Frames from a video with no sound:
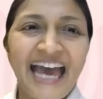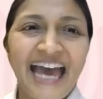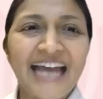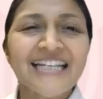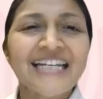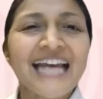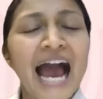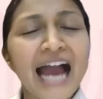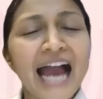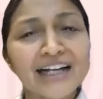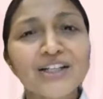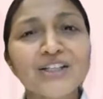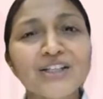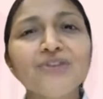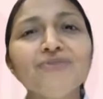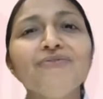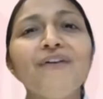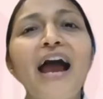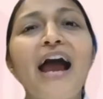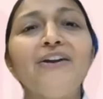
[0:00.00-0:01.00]
And acts
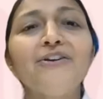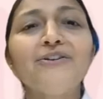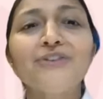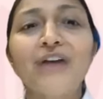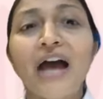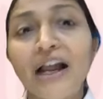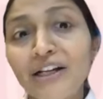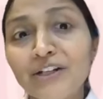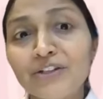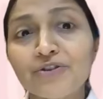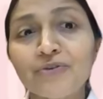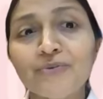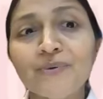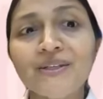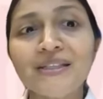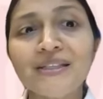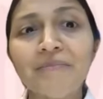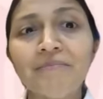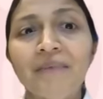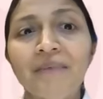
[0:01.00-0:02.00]
of alt
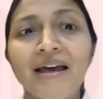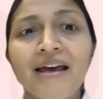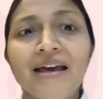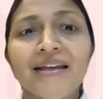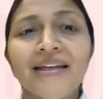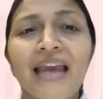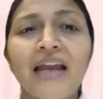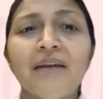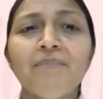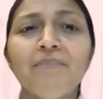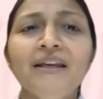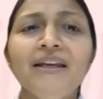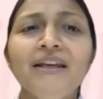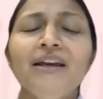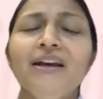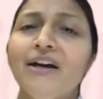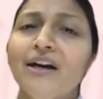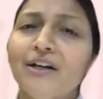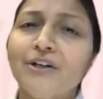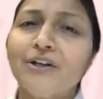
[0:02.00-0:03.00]
altruism can
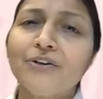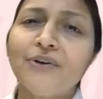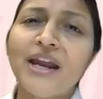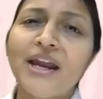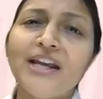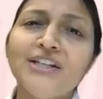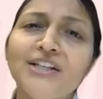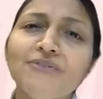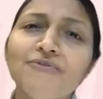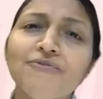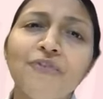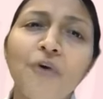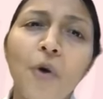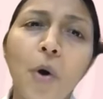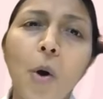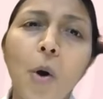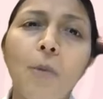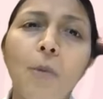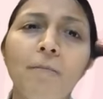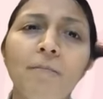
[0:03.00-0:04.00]
be a great
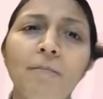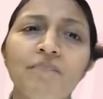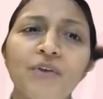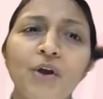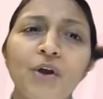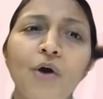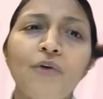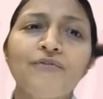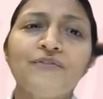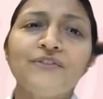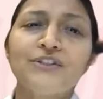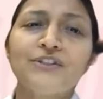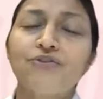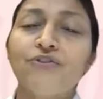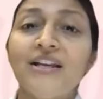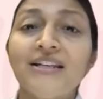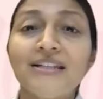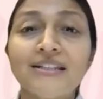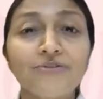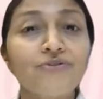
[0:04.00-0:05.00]
form of
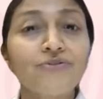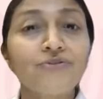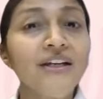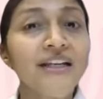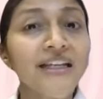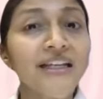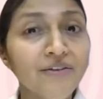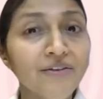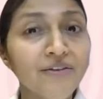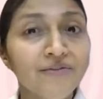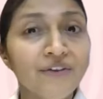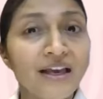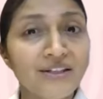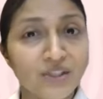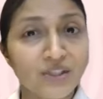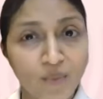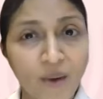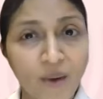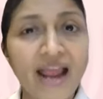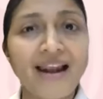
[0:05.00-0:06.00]
stress relief
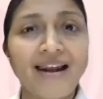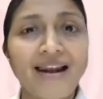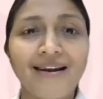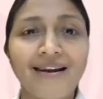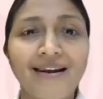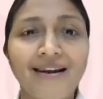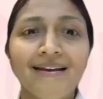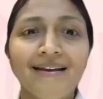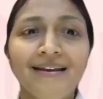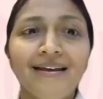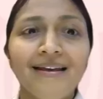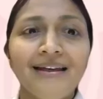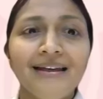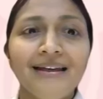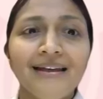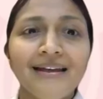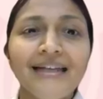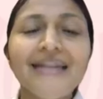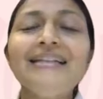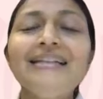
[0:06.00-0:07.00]
as well.
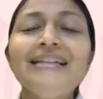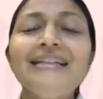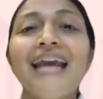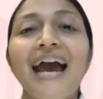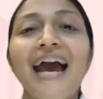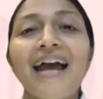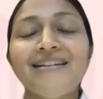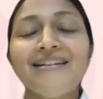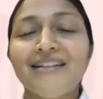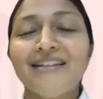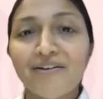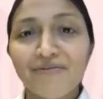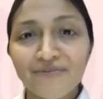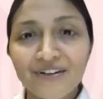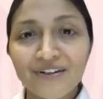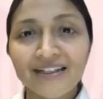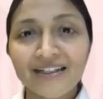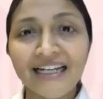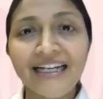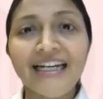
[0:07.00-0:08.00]
It can
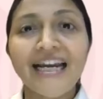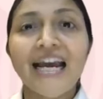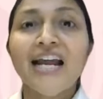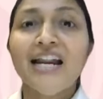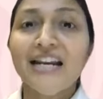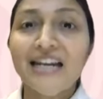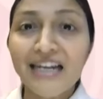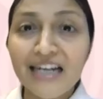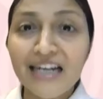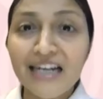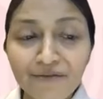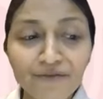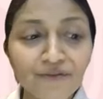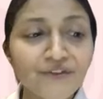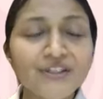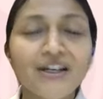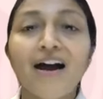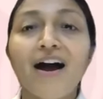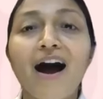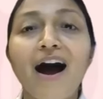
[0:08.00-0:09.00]
definitely
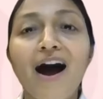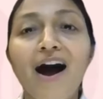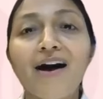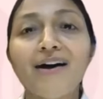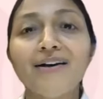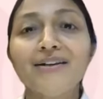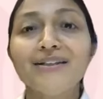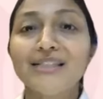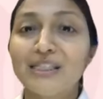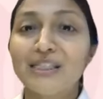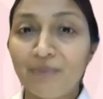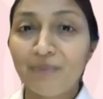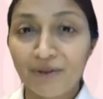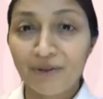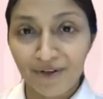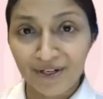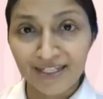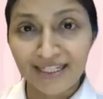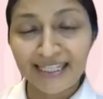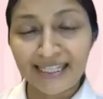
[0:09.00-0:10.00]
lift our
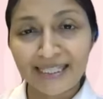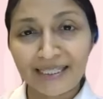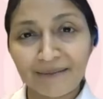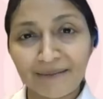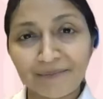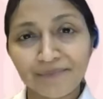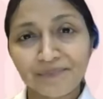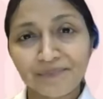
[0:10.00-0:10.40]
spirits.